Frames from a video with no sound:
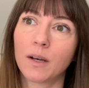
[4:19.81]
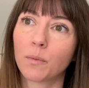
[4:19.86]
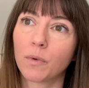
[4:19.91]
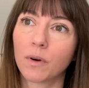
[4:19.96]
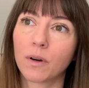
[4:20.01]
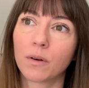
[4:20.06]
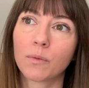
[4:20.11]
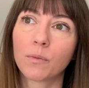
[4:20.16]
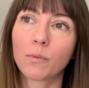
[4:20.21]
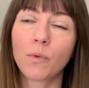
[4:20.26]
and
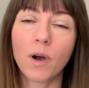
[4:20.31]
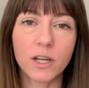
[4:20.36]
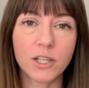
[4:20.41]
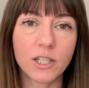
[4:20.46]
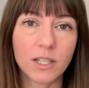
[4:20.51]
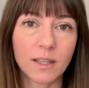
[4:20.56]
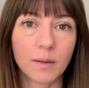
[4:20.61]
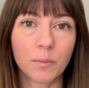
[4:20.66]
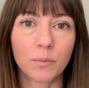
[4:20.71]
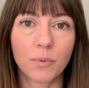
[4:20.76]
we're
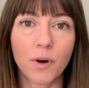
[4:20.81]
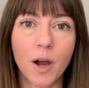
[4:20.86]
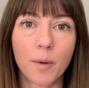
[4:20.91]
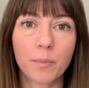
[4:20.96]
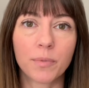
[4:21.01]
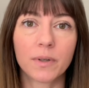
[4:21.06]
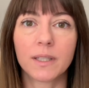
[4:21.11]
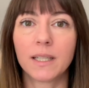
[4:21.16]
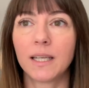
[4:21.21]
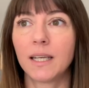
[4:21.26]
washing them
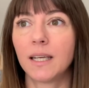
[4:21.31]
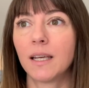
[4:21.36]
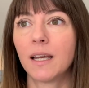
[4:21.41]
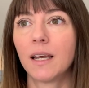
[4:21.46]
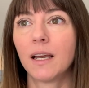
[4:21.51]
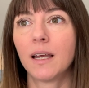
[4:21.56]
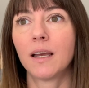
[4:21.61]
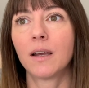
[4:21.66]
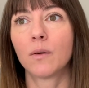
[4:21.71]
properly,